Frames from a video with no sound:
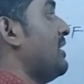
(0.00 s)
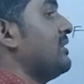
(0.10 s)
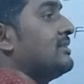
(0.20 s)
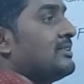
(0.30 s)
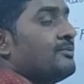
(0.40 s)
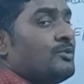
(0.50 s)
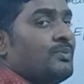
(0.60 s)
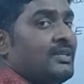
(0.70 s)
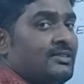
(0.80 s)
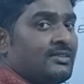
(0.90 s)
and some
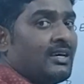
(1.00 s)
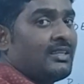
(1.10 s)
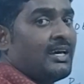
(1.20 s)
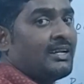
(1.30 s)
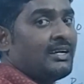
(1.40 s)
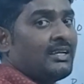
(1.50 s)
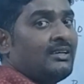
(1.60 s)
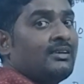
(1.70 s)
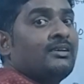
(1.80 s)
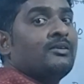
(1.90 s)
species are they are
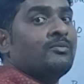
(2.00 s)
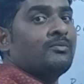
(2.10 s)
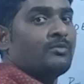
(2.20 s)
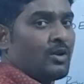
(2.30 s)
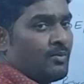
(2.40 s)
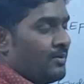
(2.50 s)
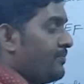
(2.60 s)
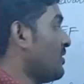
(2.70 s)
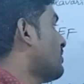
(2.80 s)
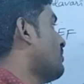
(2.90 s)
getting problem.